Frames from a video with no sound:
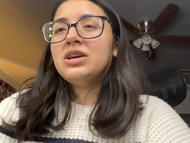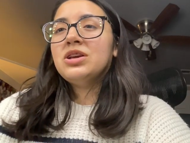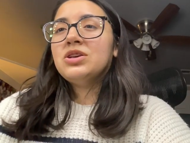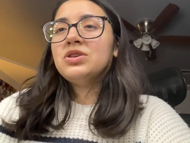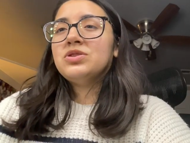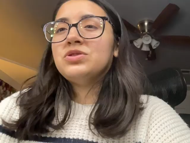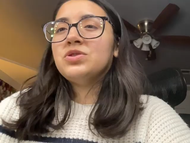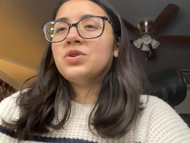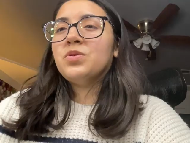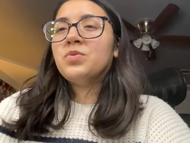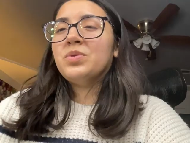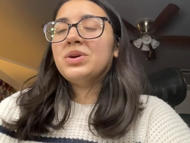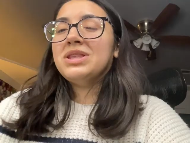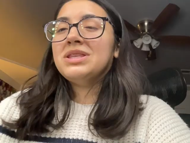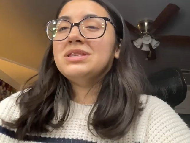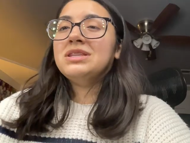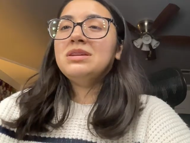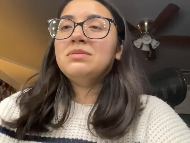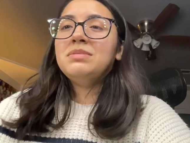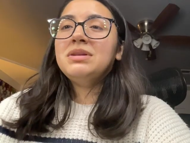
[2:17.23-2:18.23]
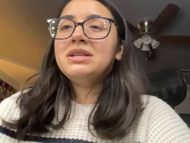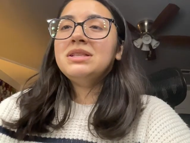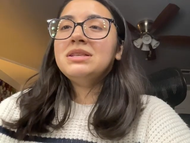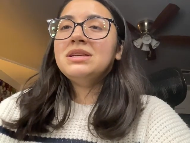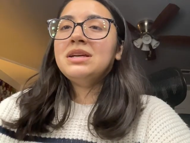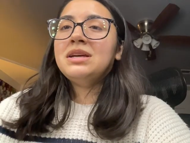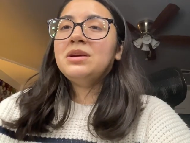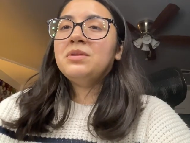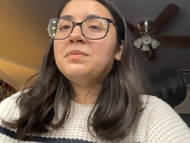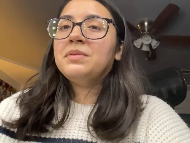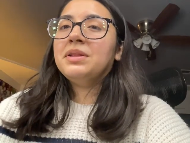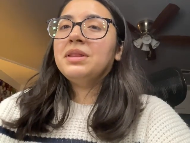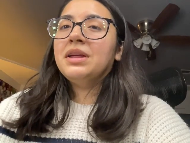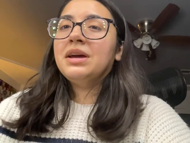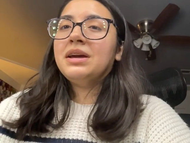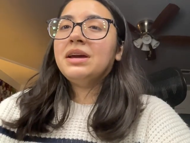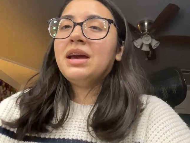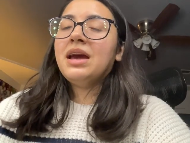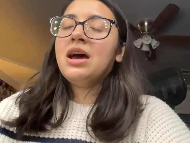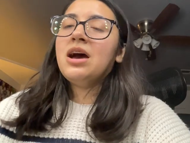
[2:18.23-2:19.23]
So, with CBT, we
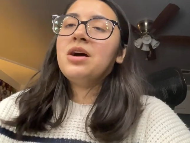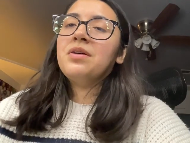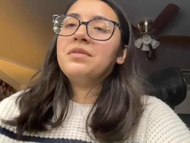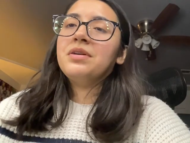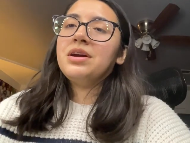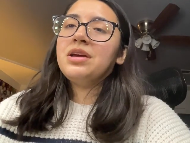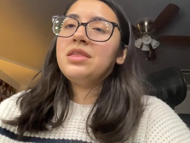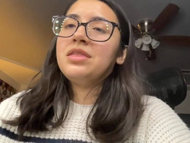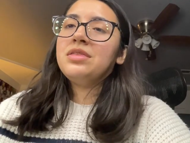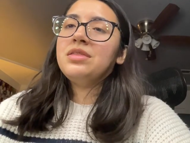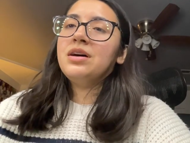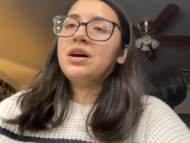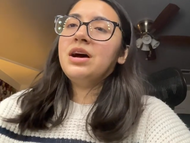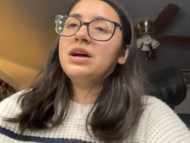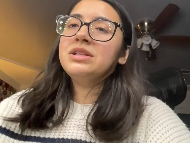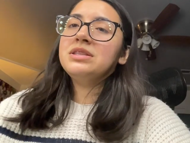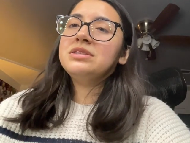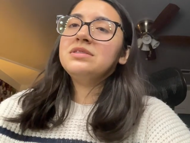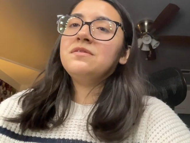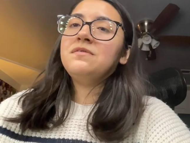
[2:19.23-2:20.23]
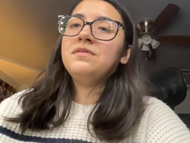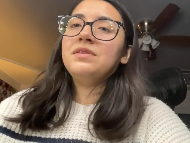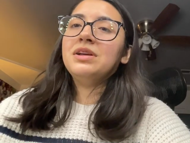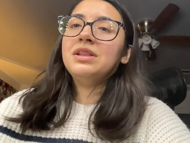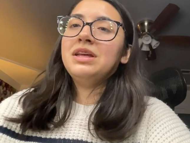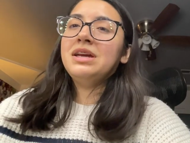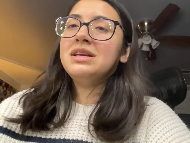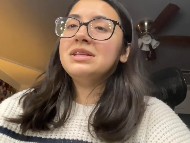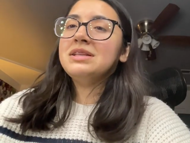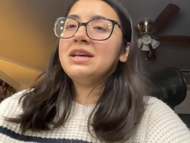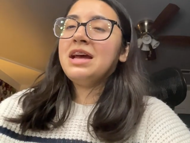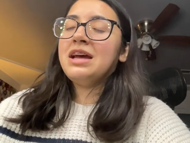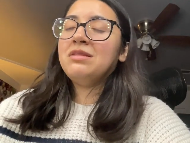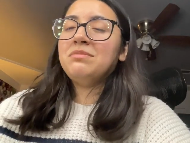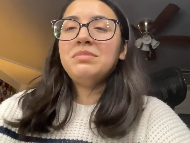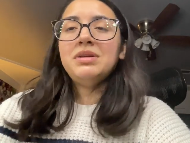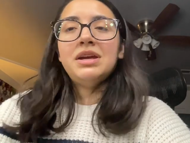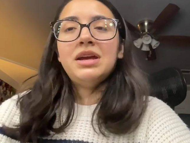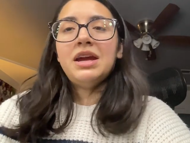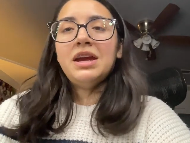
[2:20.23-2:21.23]
look at how our thoughts, feelings, and
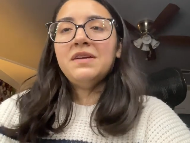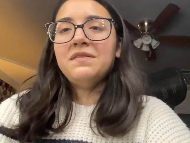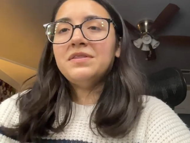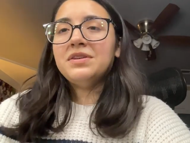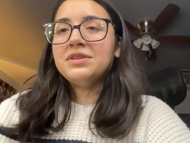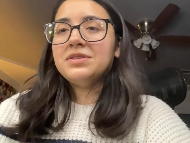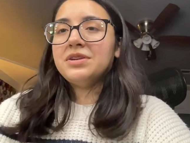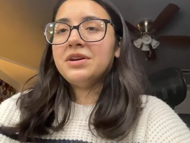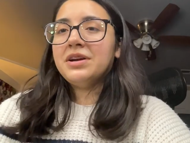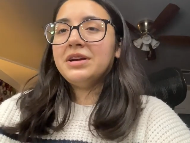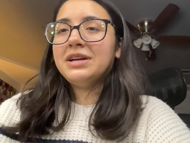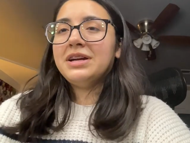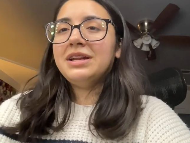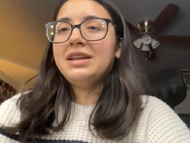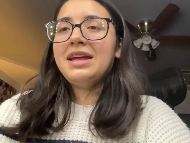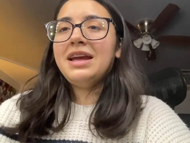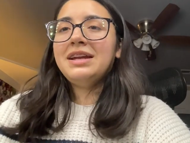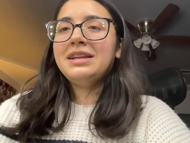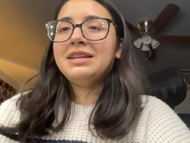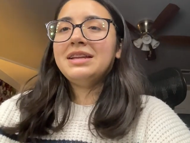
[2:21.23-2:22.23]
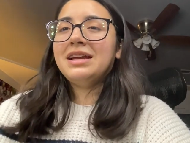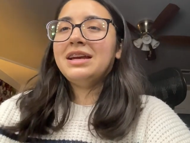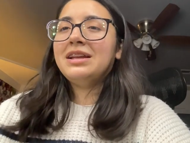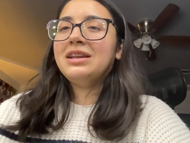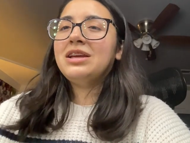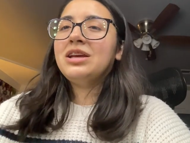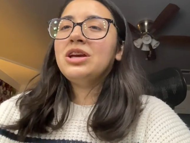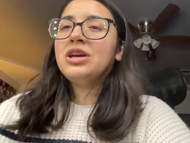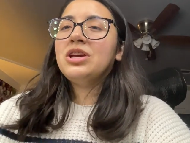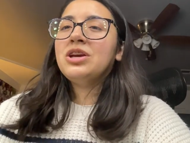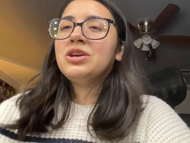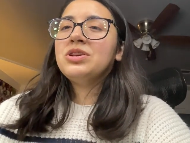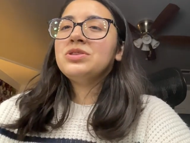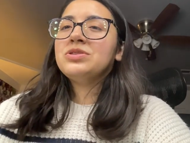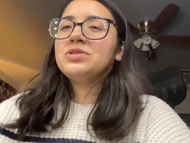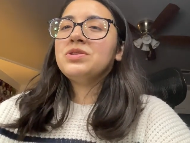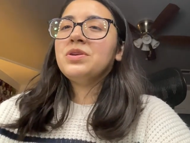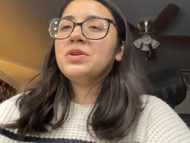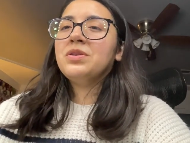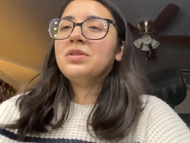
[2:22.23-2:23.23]
behaviors are connected.
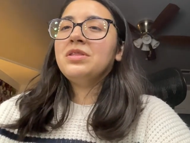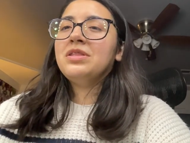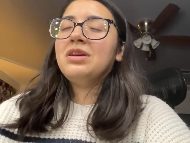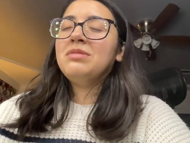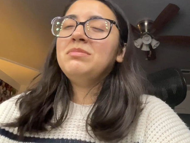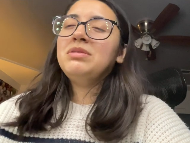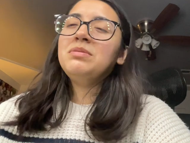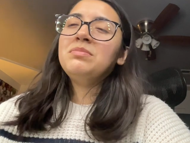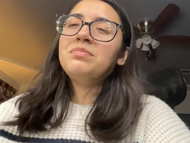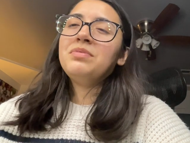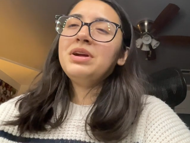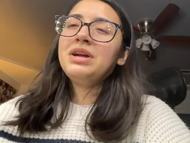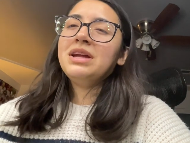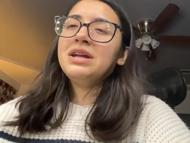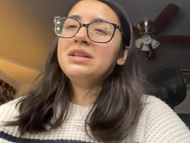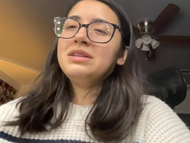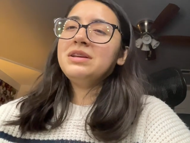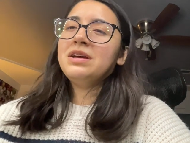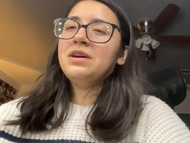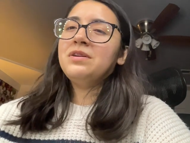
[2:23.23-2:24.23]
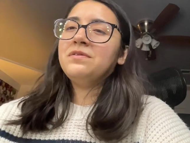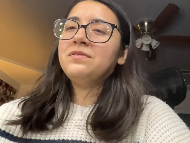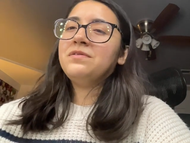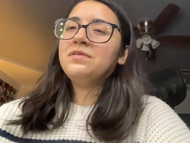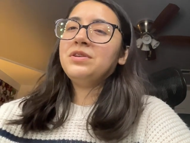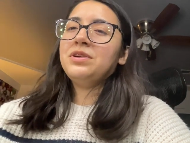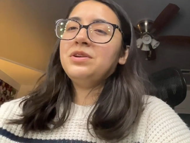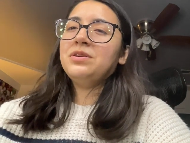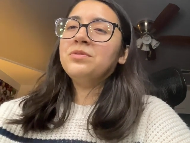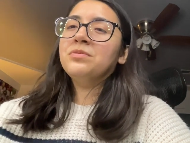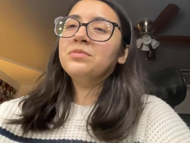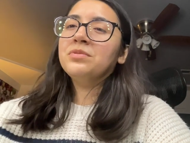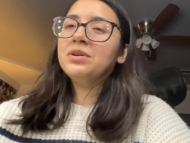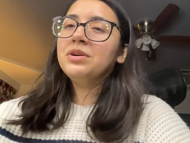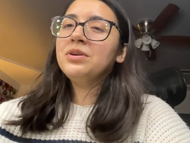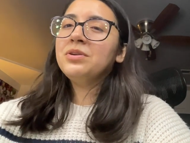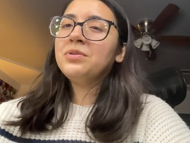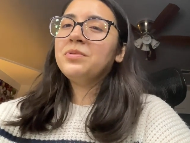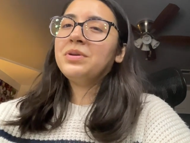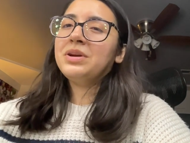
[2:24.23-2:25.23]
So, let me break it down for you
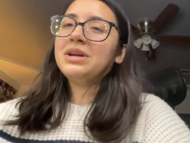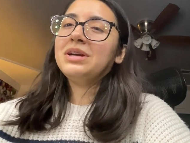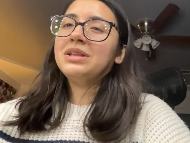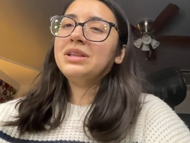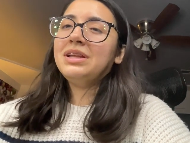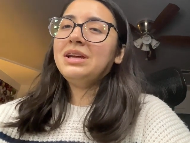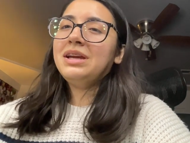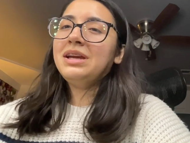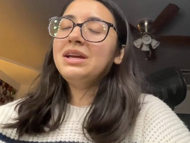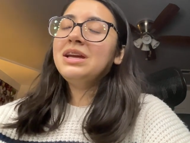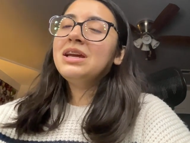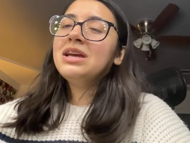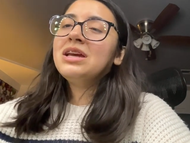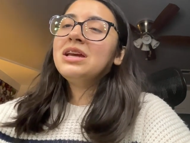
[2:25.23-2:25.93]
real quickly.